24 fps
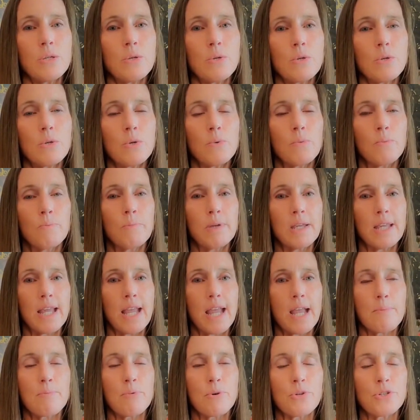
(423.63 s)
to
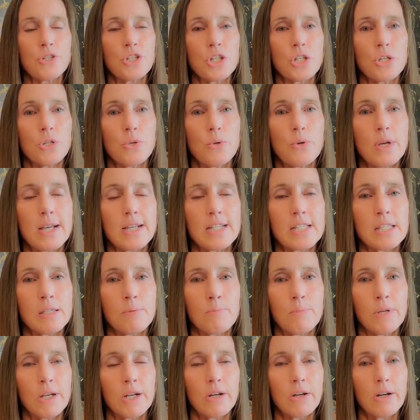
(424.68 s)
be able to
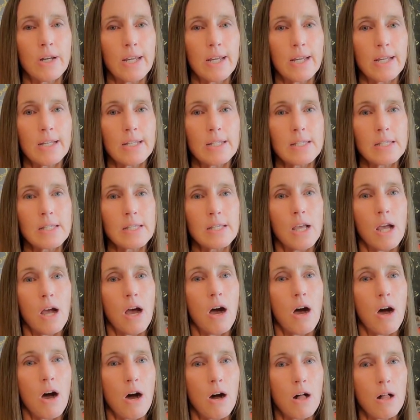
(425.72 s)
experience
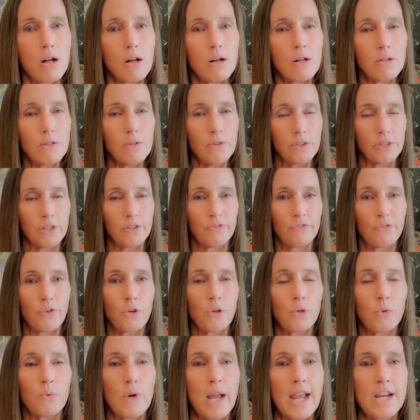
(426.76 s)
all the
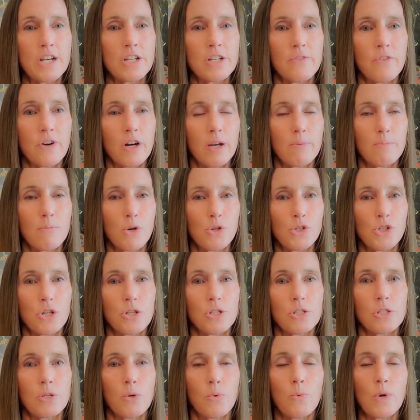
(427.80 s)
full range of our
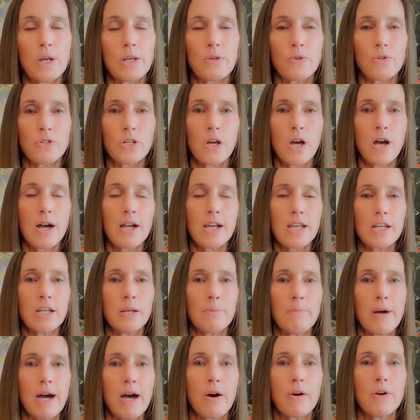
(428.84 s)
emotions. So when they're talking
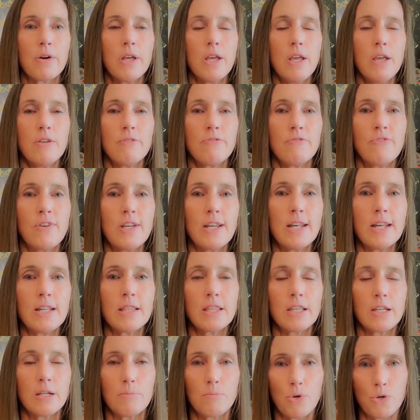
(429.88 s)
about feeding
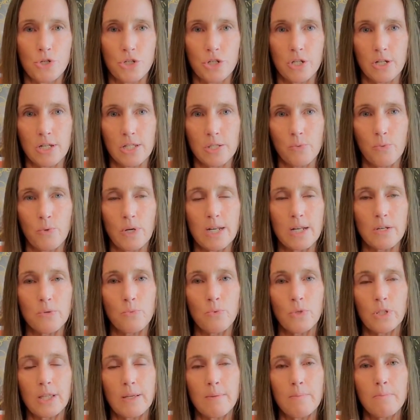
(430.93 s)
the emotion, is what it
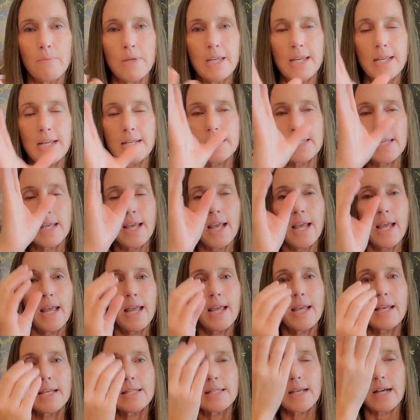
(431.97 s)
really means
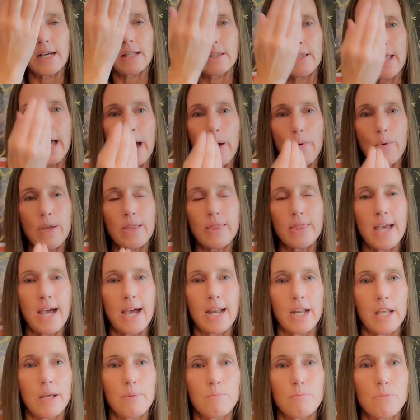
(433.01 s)
is allowing
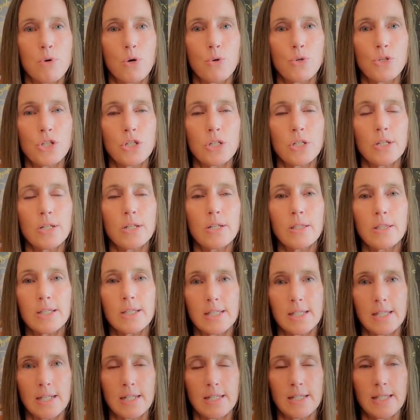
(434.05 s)
that emotion, the
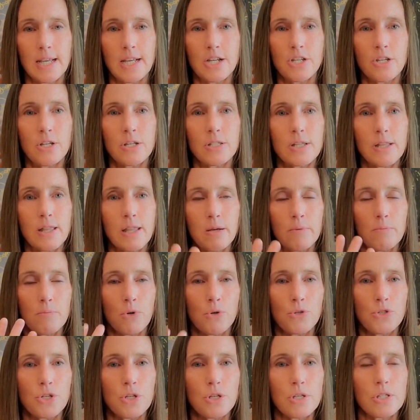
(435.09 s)
sensations of the
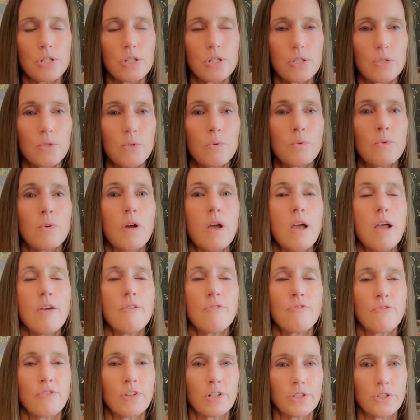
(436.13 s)
emotions, to
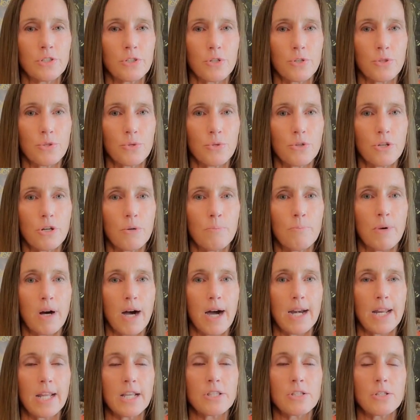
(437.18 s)
filter through your
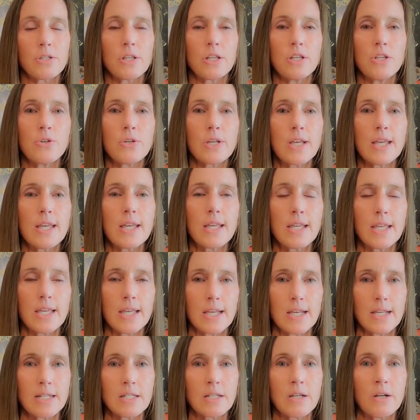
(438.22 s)
body so that you can
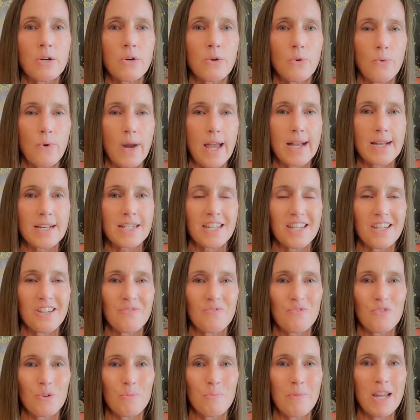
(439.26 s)
get correct
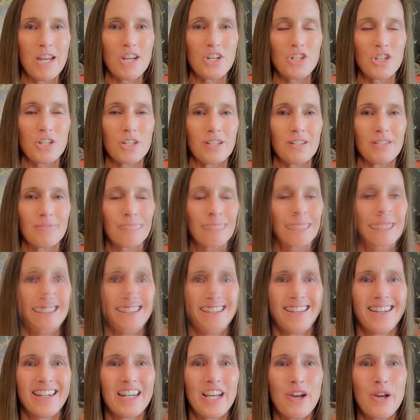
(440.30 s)
information.
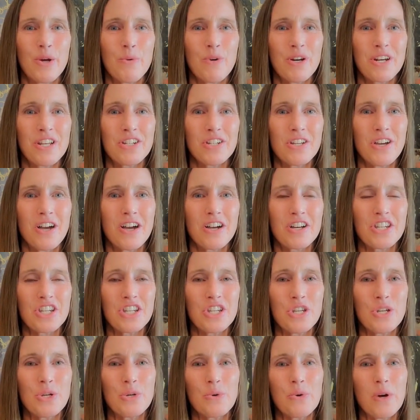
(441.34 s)
Now I want to talk
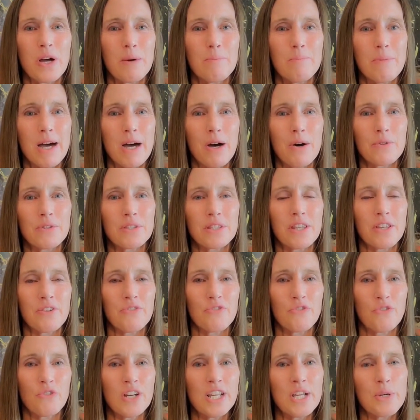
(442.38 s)
to you about the
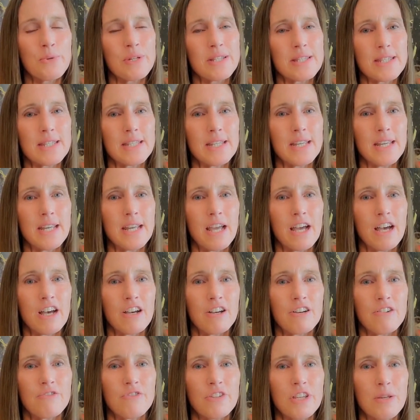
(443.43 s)
frequency
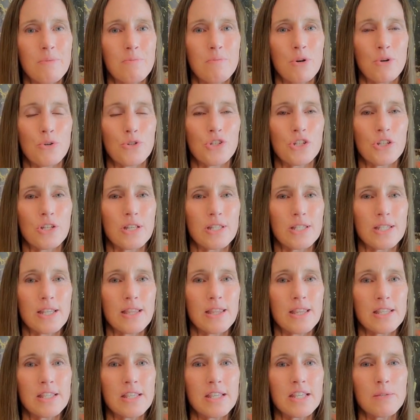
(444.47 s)
of emotions,
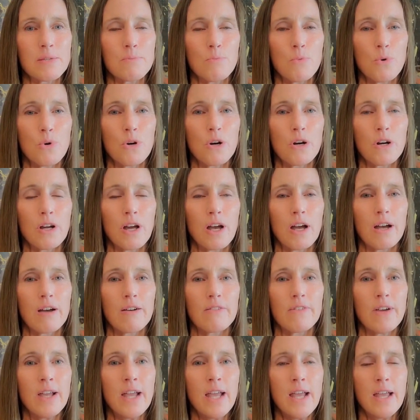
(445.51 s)
and this is more
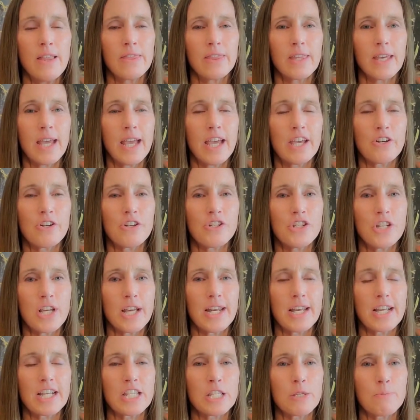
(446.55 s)
of the
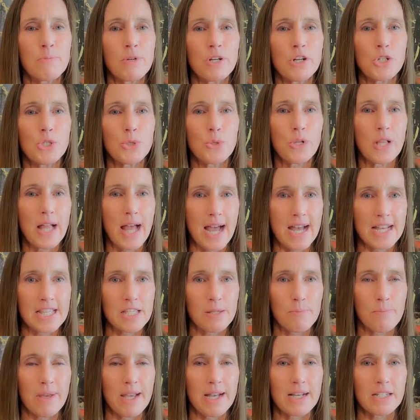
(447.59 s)
energetic spiritual
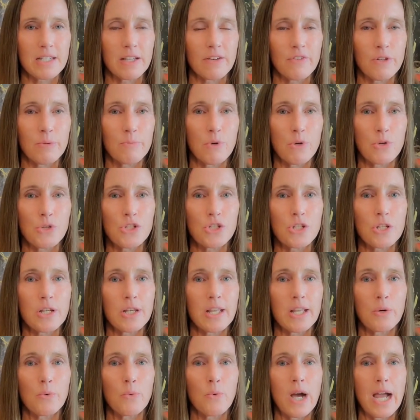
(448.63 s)
aspect of emotion,
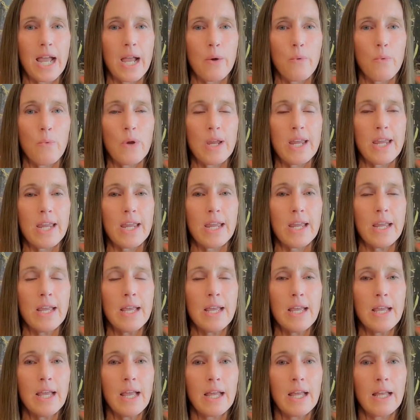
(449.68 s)
and why we
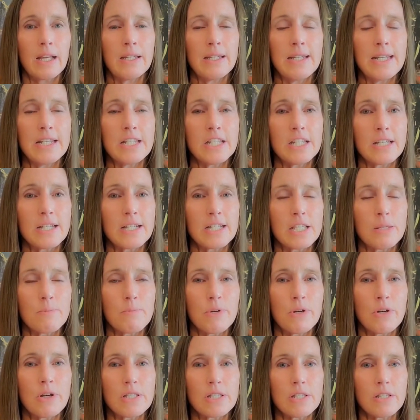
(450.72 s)
need to
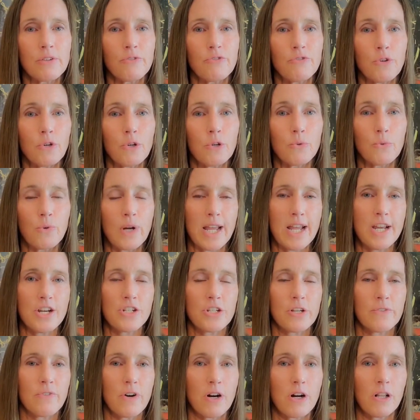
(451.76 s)
experience the full
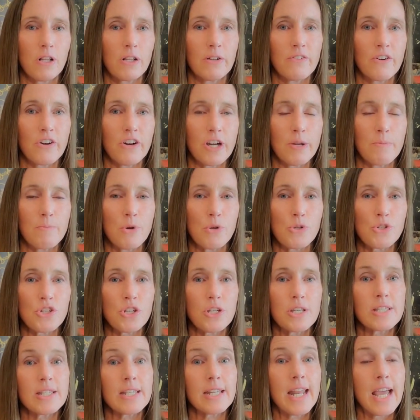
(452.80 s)
range of all of our
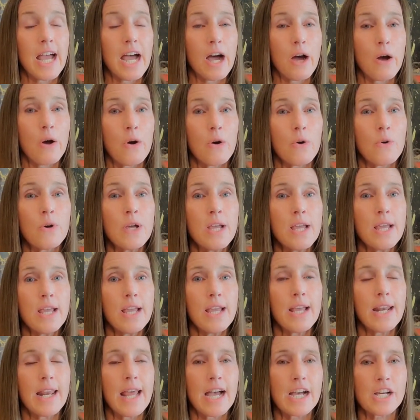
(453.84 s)
emotions, and how
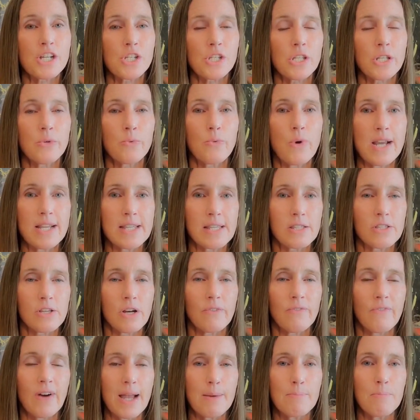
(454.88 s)
it actually raises
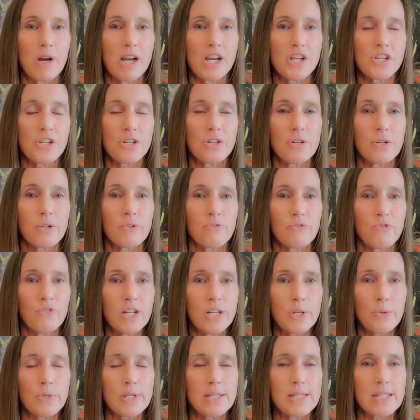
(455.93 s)
our vibrational
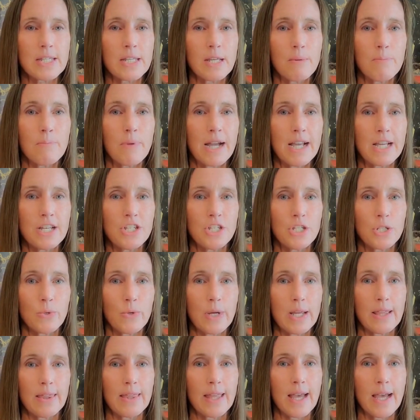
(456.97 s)
frequency by
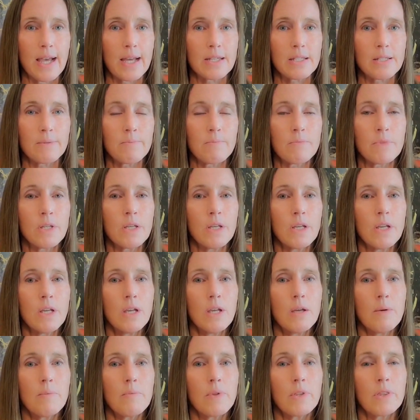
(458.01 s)
doing that.
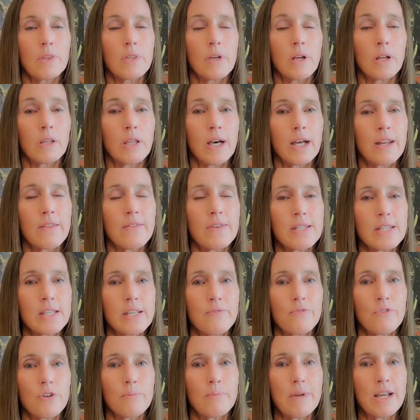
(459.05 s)
A lot of this
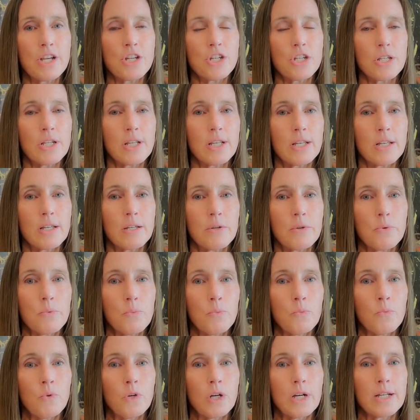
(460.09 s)
information
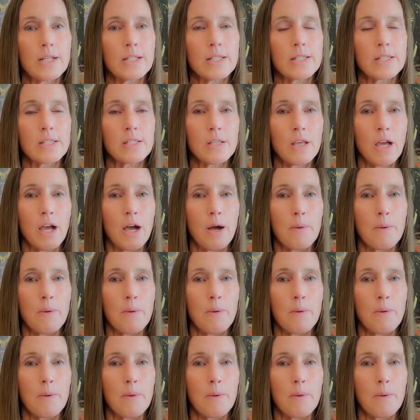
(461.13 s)
was